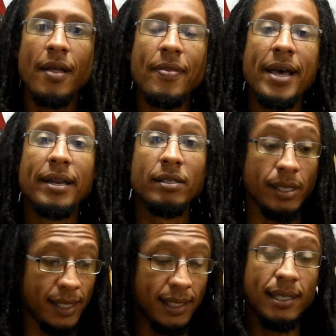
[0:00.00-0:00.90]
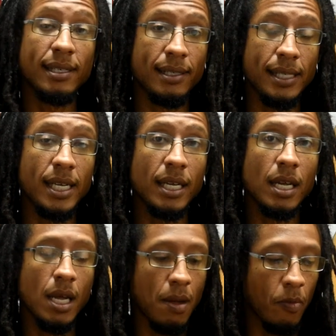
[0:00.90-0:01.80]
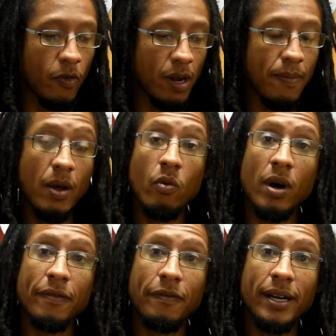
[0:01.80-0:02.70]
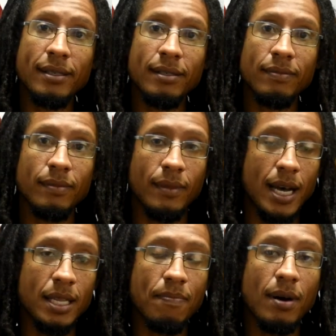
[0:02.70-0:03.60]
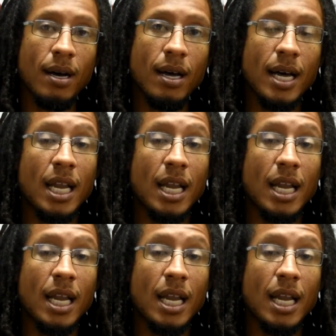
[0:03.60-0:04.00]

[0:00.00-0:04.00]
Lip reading: And then this is still a C. Move it up by 1 fret at the bar.